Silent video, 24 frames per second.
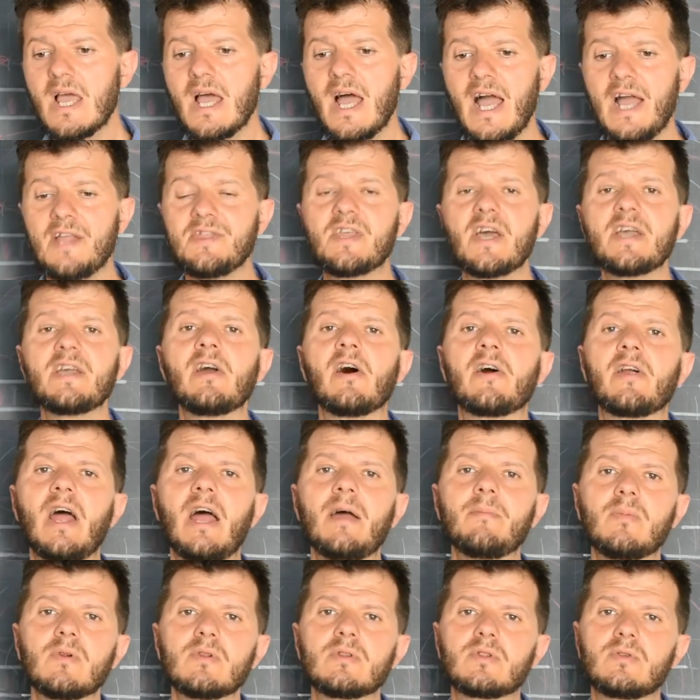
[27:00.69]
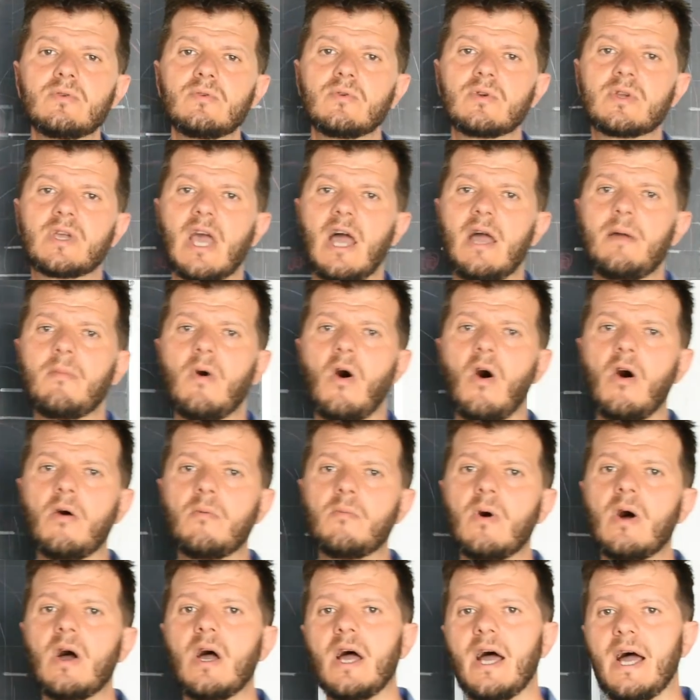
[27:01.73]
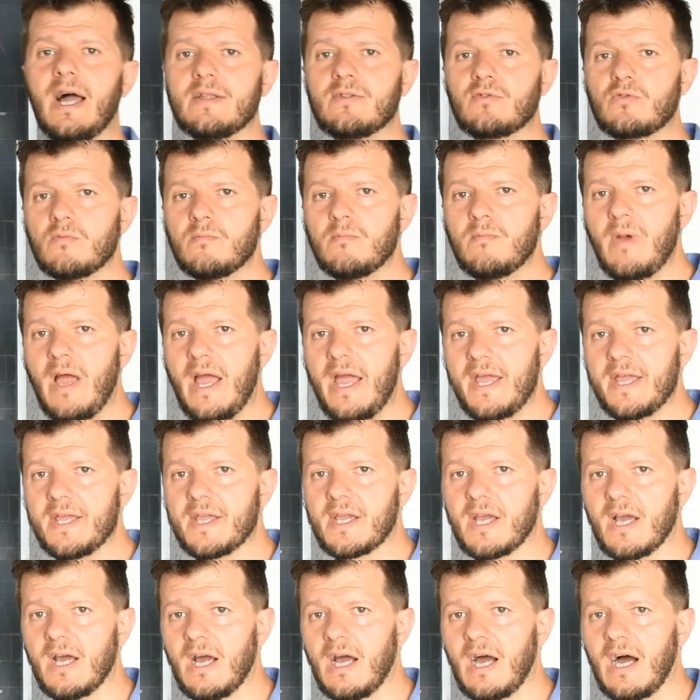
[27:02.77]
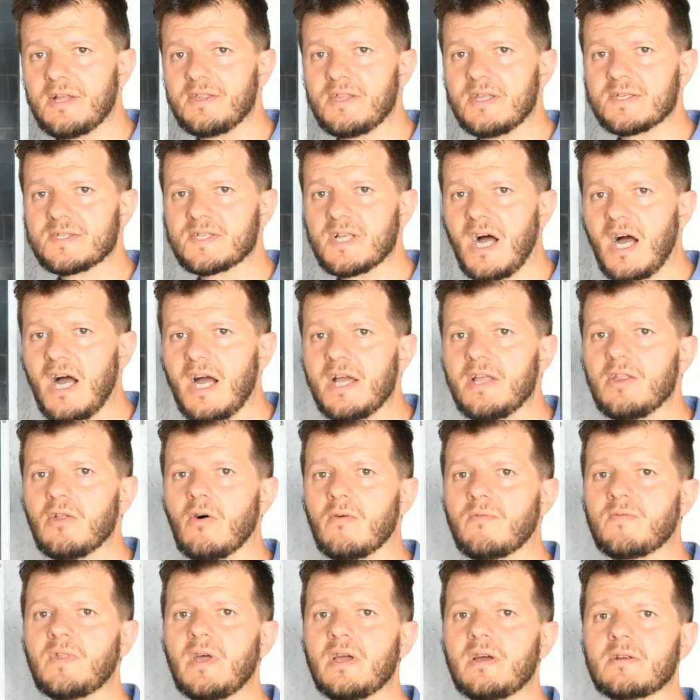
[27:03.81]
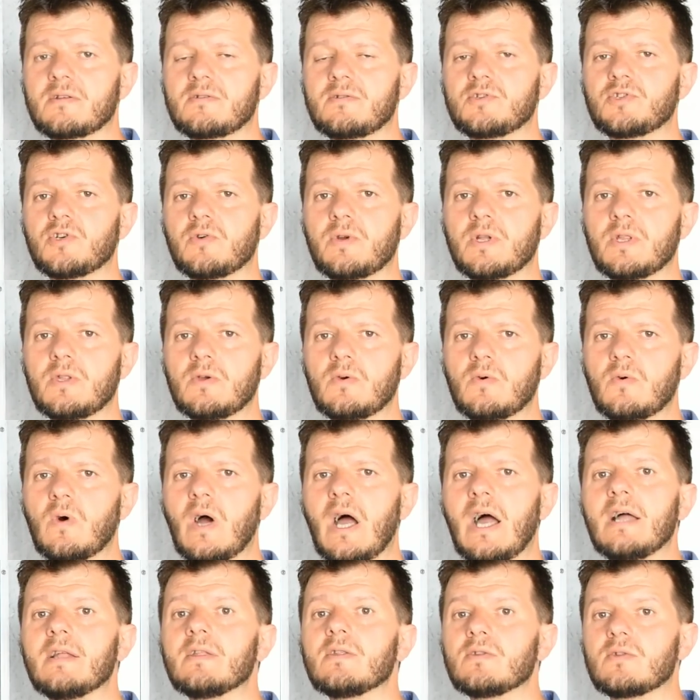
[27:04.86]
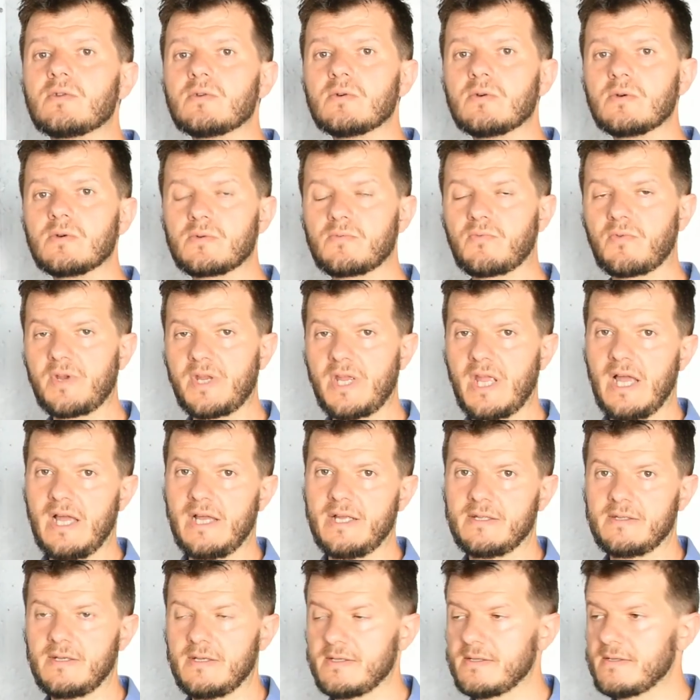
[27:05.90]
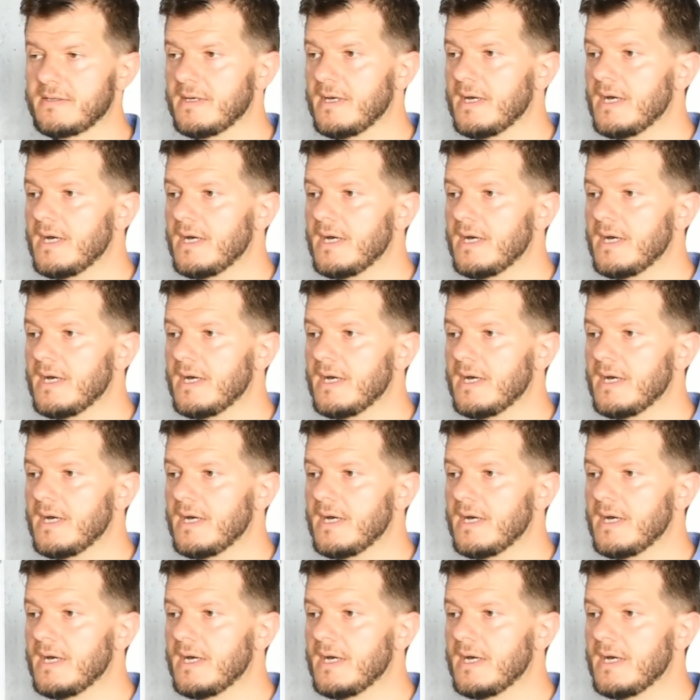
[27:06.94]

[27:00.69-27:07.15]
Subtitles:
And they able to come on and to make a design of their didgeridoo and to create it.